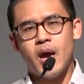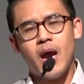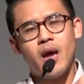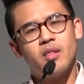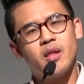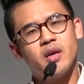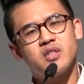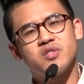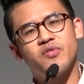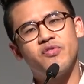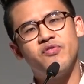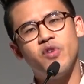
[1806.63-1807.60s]
And let us
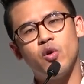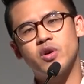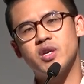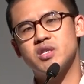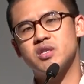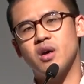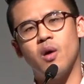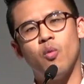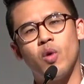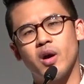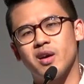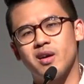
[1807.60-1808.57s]
focus on
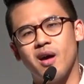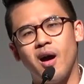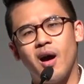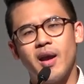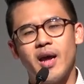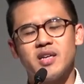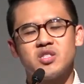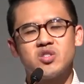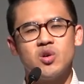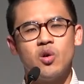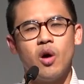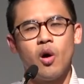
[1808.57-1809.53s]
what God has
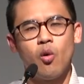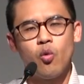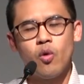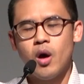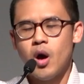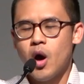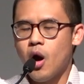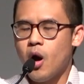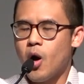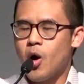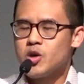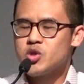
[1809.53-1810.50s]
so
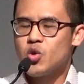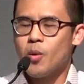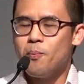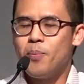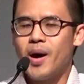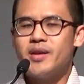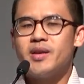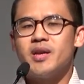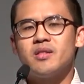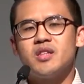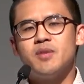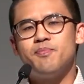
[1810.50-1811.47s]

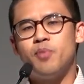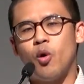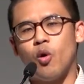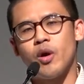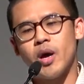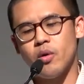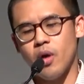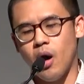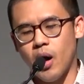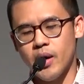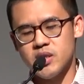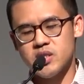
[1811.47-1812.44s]
abundantly poured out
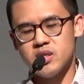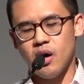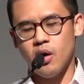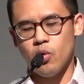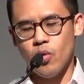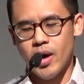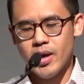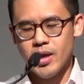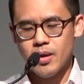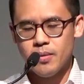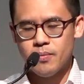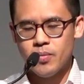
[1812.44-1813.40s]
on us already.